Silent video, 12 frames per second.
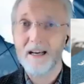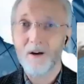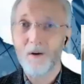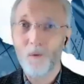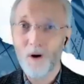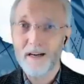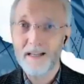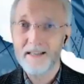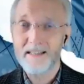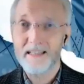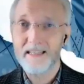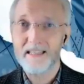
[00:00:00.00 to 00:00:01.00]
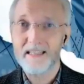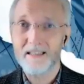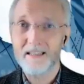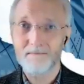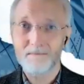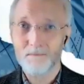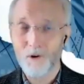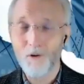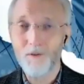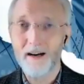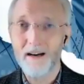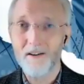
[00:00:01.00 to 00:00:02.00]
One is this
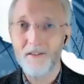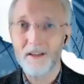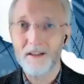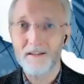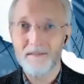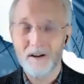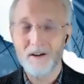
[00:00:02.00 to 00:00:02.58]
profile that,